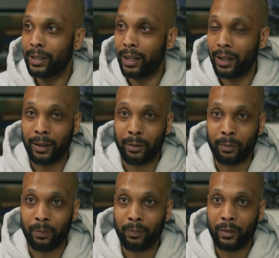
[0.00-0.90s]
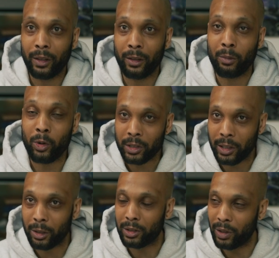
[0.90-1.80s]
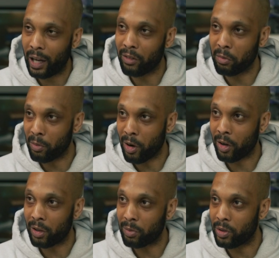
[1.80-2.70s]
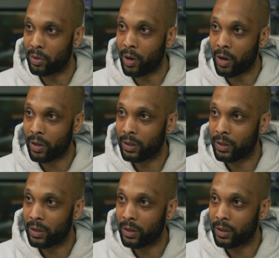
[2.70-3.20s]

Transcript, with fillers: Um, the more skills you have, the more marketable you are.